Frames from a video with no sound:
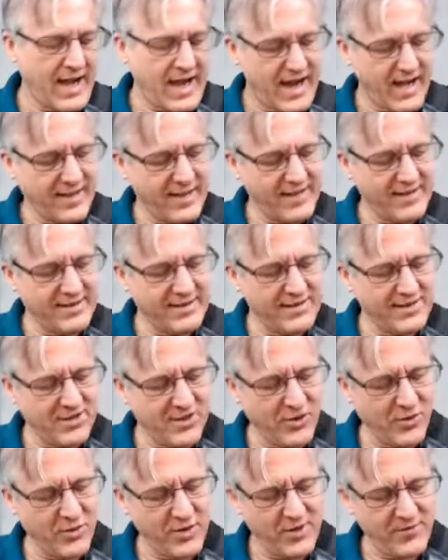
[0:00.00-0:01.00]
I like this
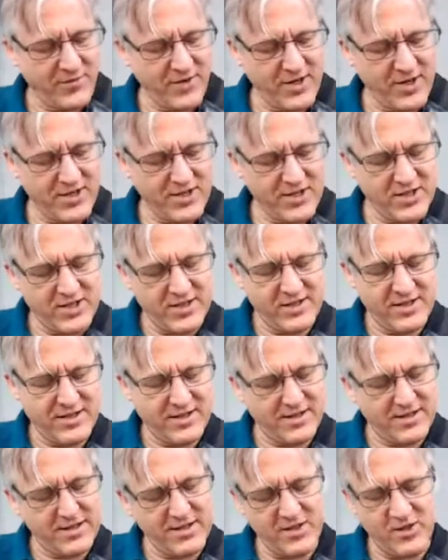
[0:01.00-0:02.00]
little riff here. It's just
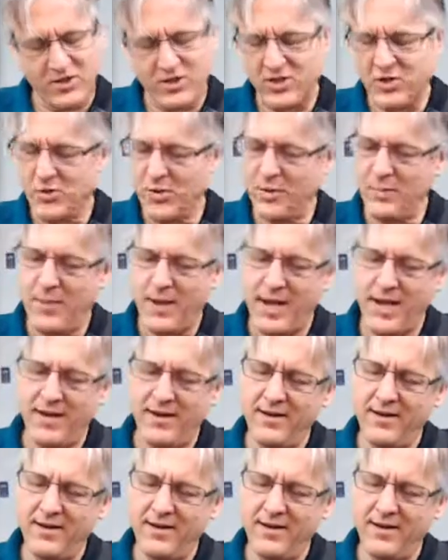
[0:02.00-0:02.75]
this, as you just do a bend.